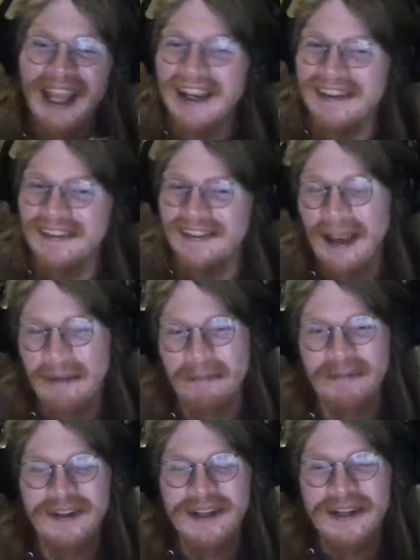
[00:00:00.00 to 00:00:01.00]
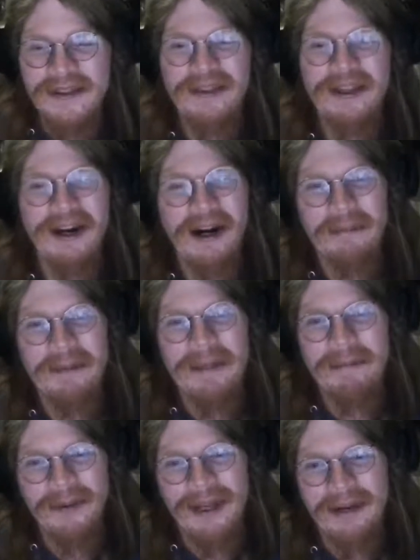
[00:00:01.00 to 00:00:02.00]
Except that there are
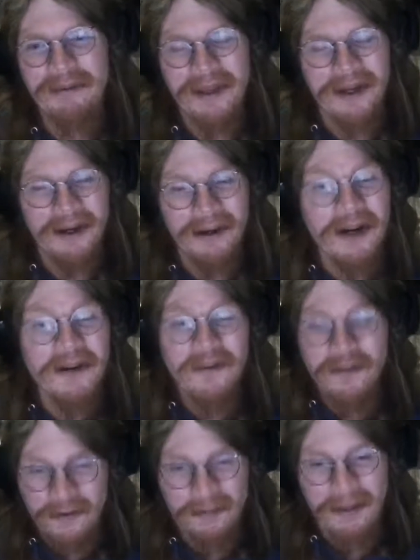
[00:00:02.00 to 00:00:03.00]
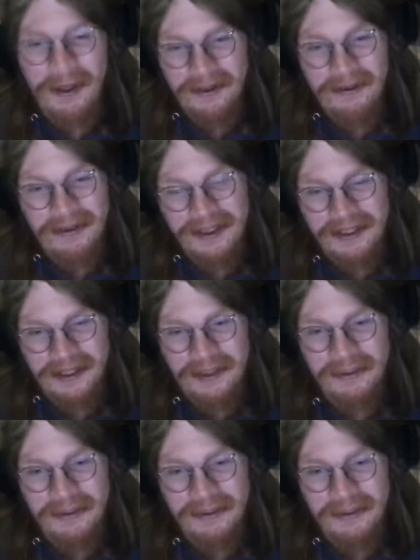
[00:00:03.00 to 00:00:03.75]
people out there smarter than you.